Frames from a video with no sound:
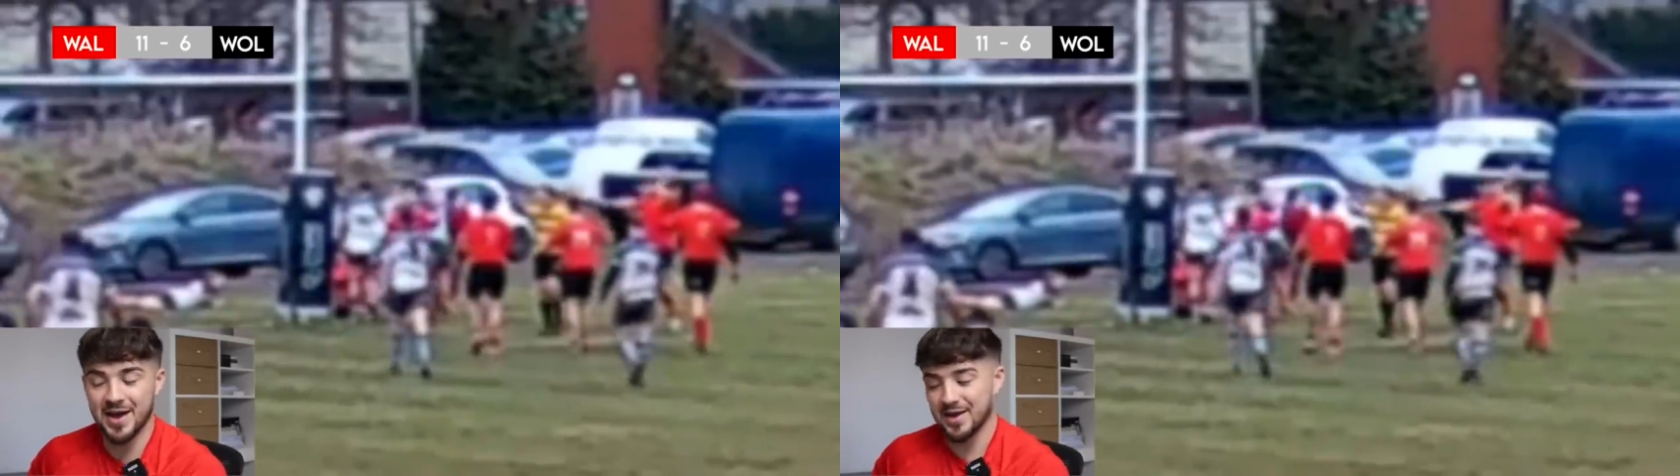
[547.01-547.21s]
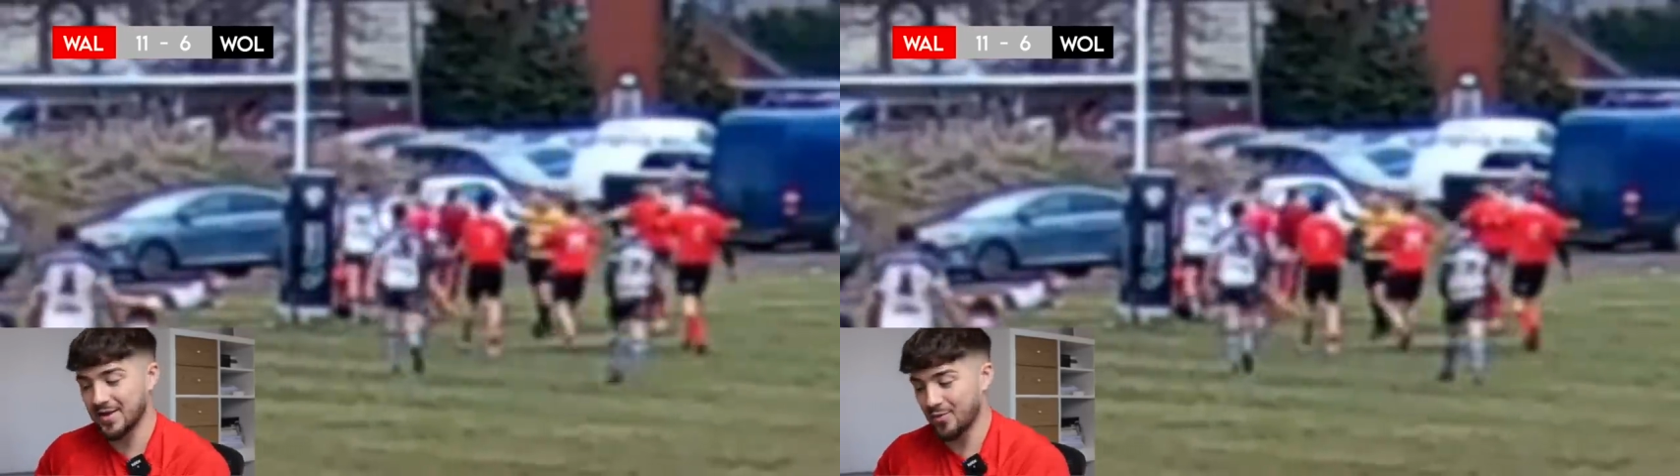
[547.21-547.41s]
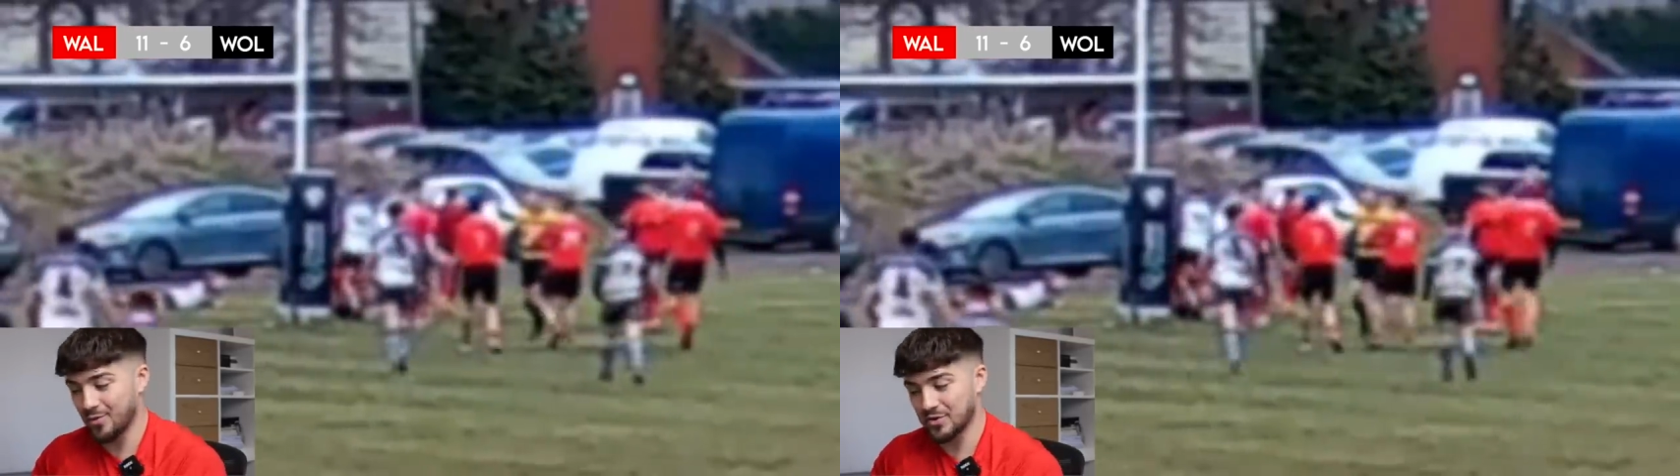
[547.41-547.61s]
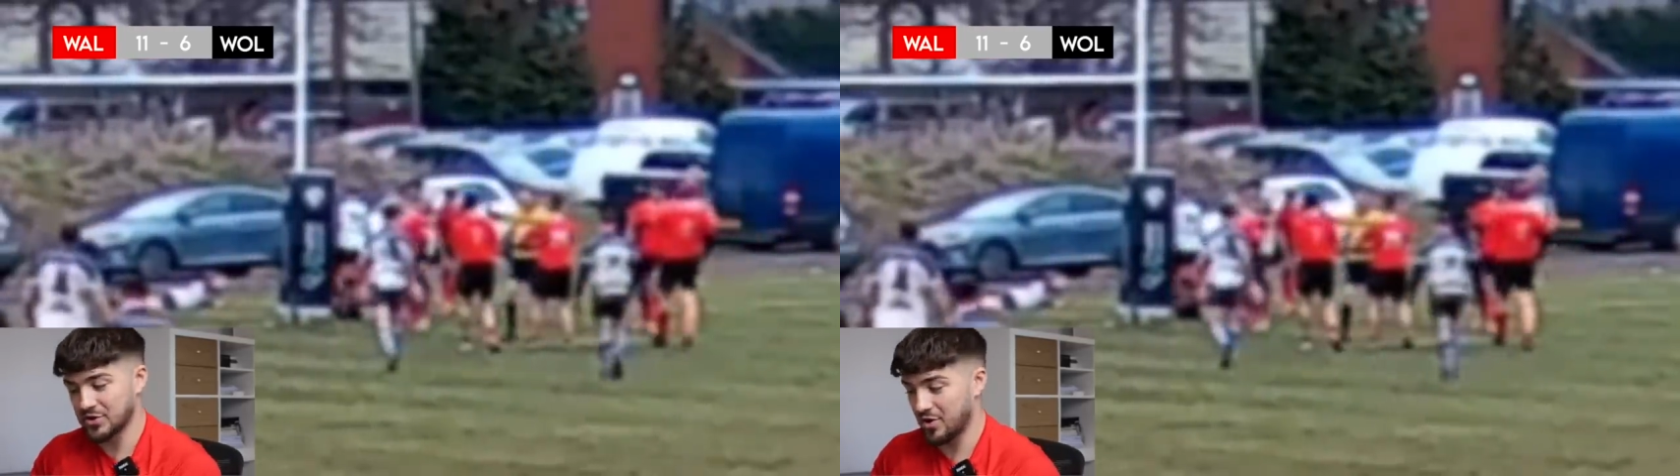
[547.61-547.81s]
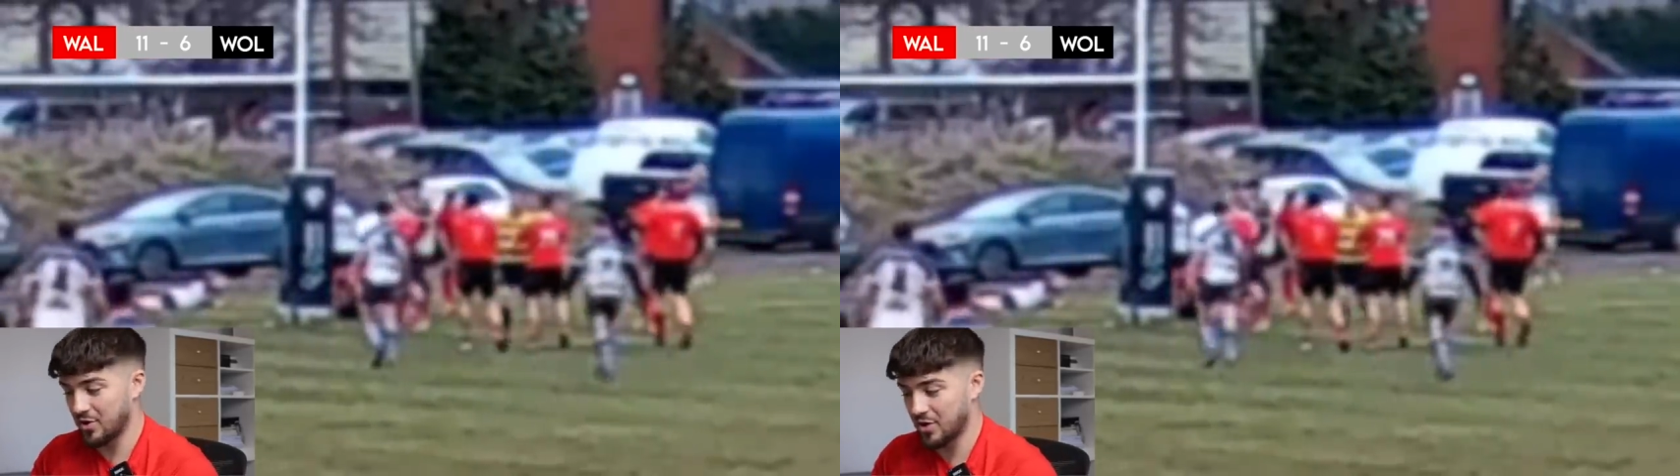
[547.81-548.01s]
and it
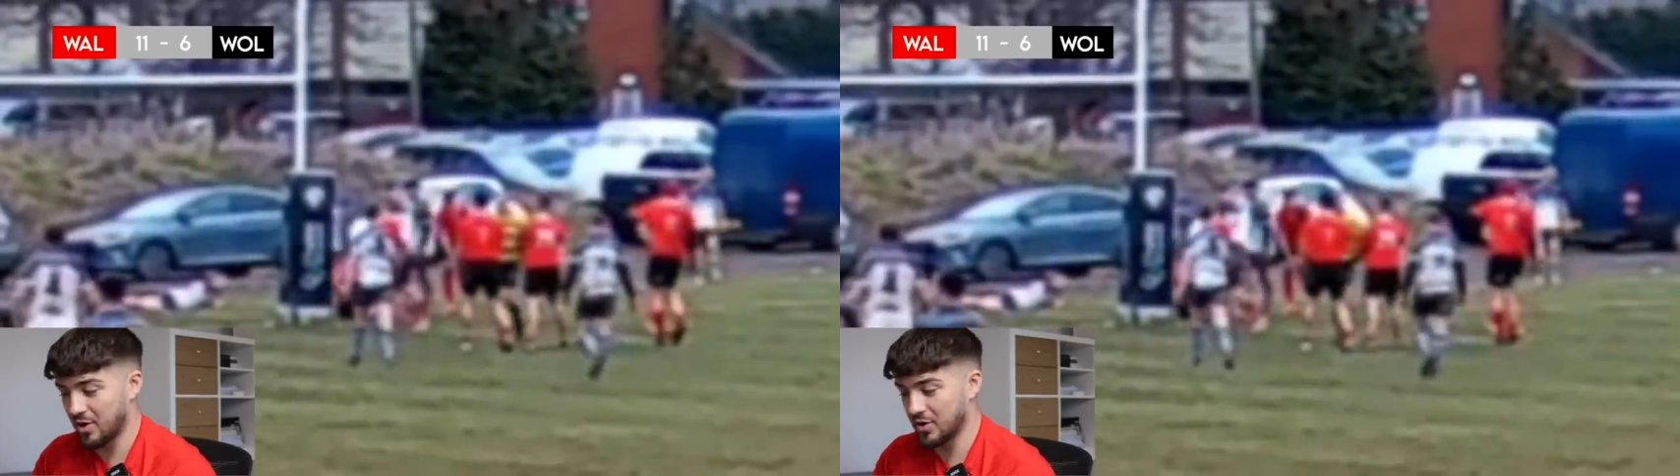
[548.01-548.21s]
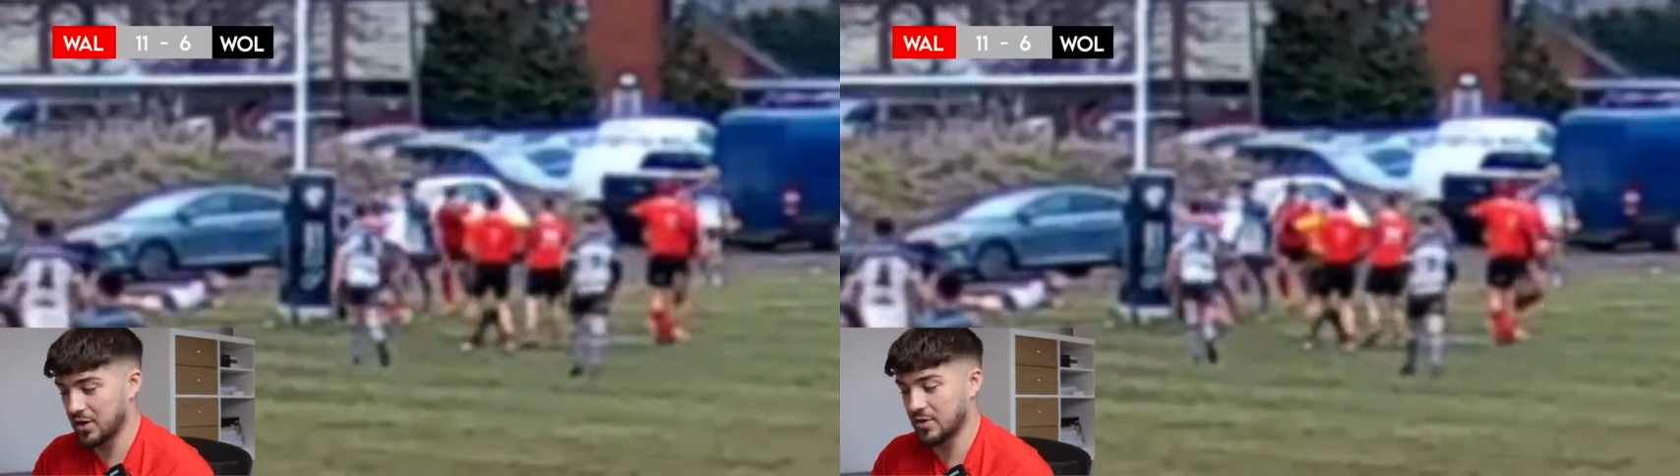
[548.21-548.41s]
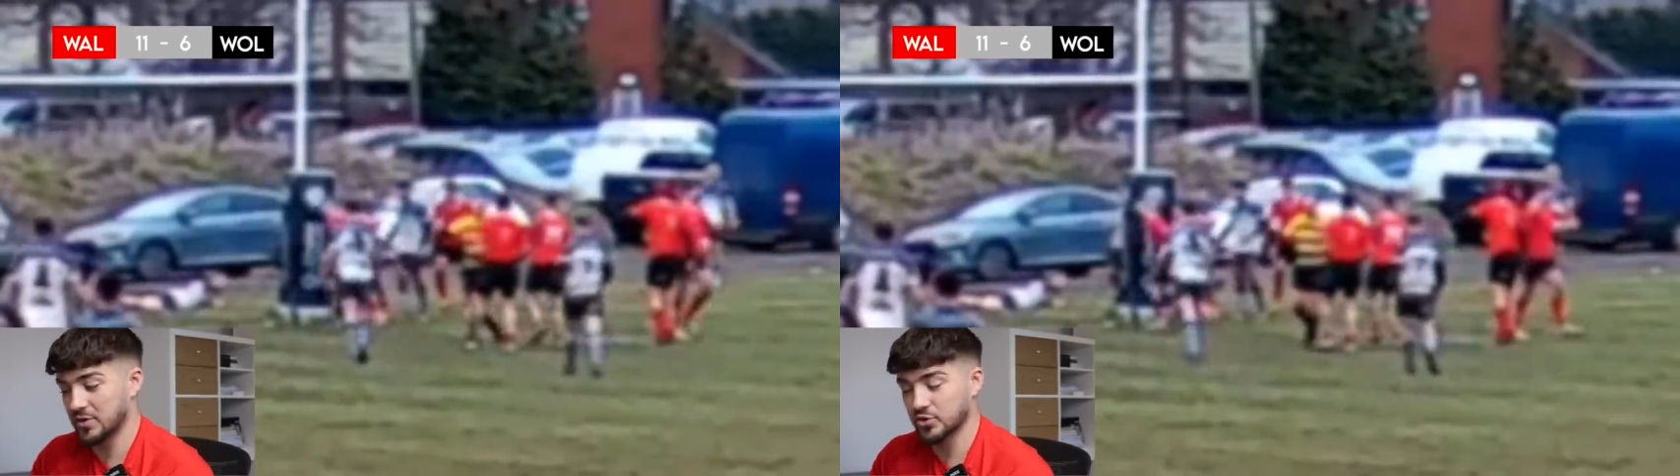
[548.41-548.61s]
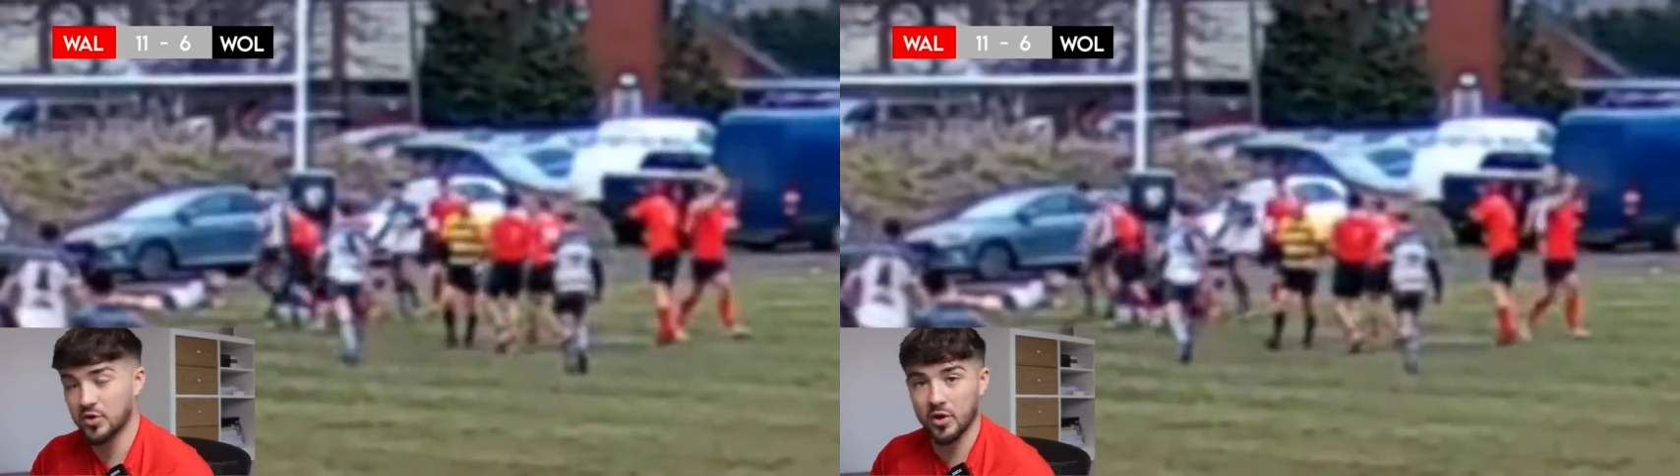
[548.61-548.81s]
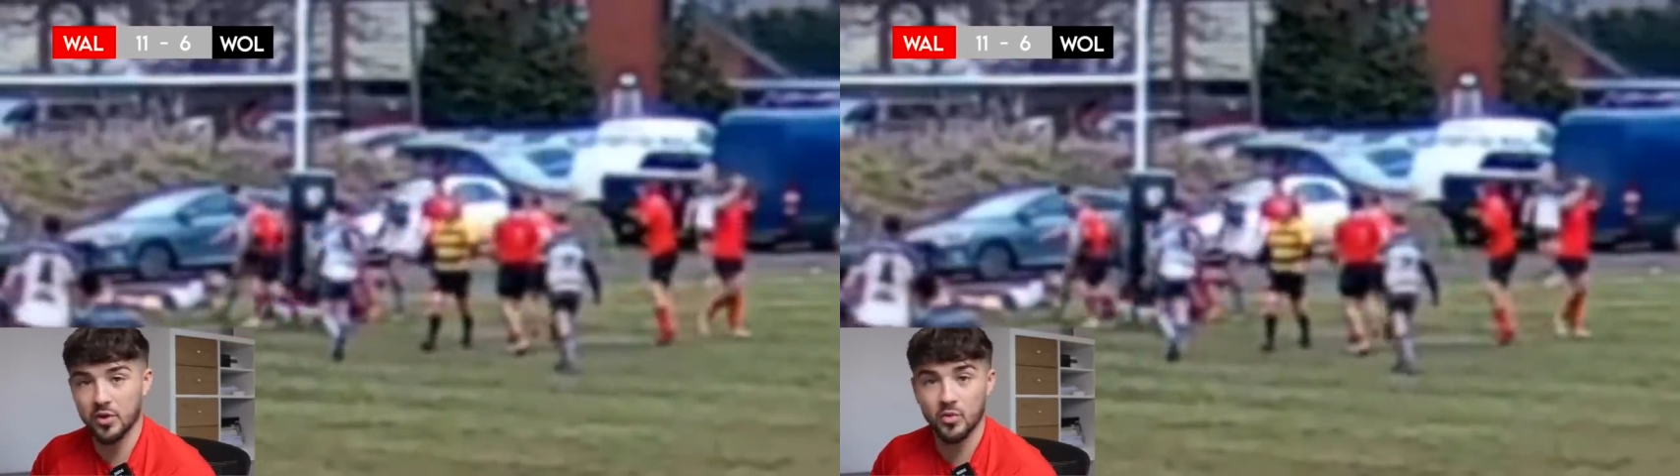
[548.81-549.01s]
was a knock on and the
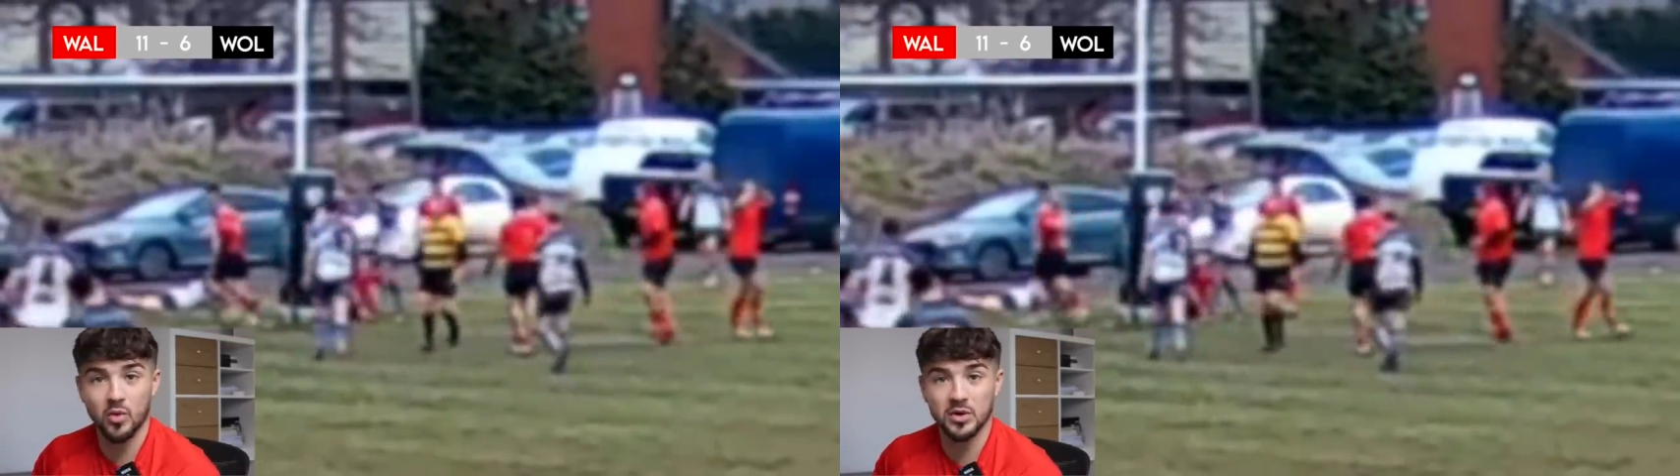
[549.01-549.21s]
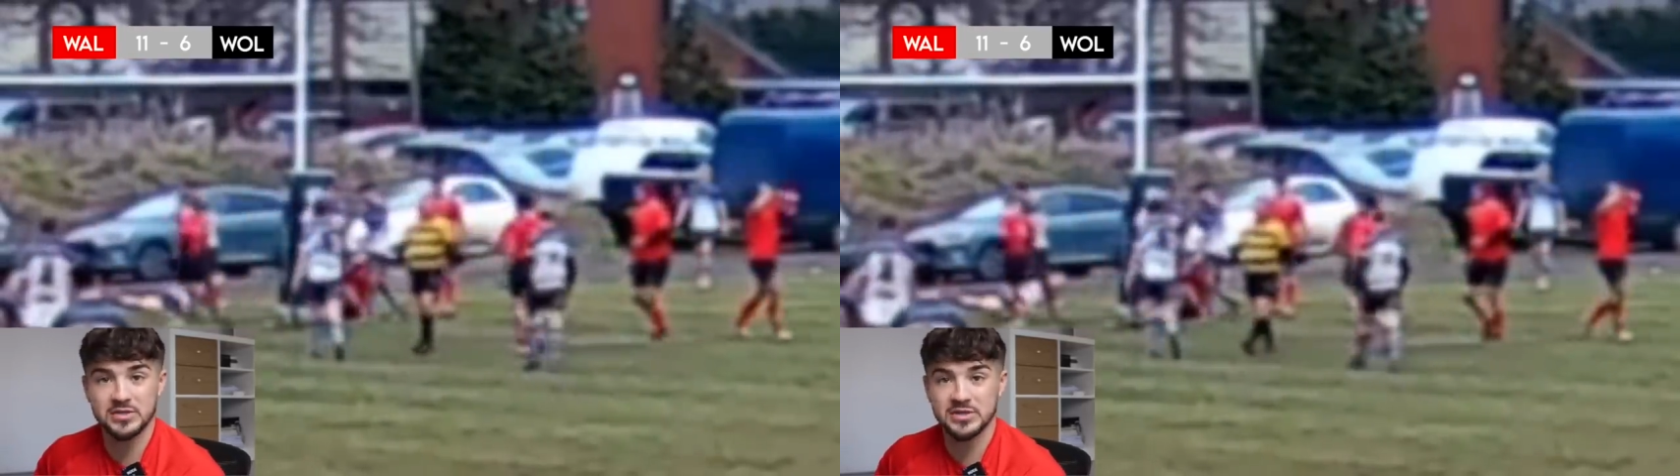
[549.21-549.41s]
try was